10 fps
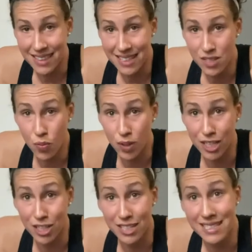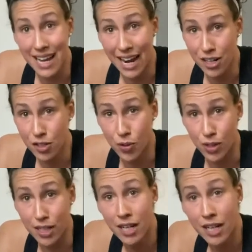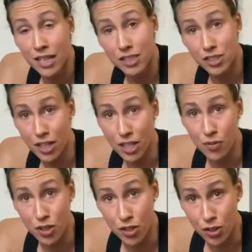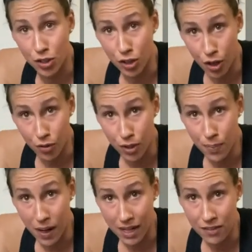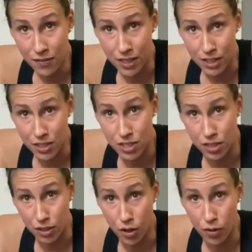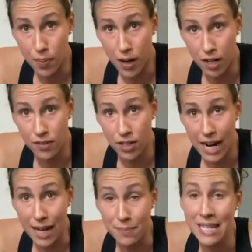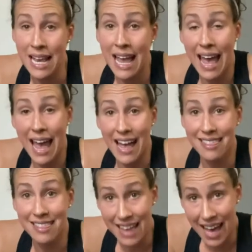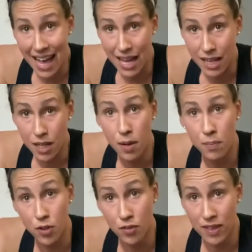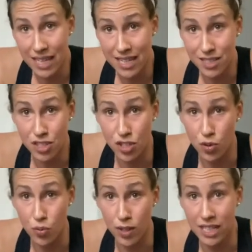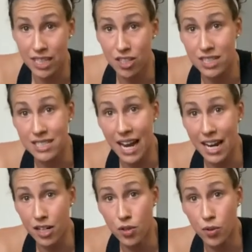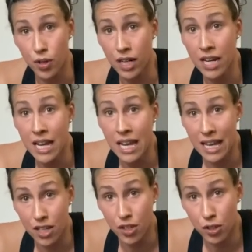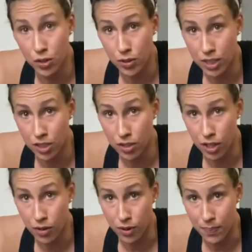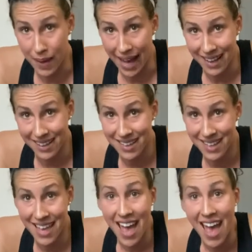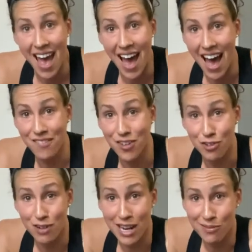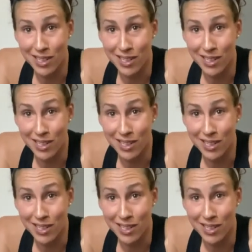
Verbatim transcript: This will work your entire core, starting with your lower body first, the lower part of your abs, and then moving into working your entire core, including your lower back. Have a great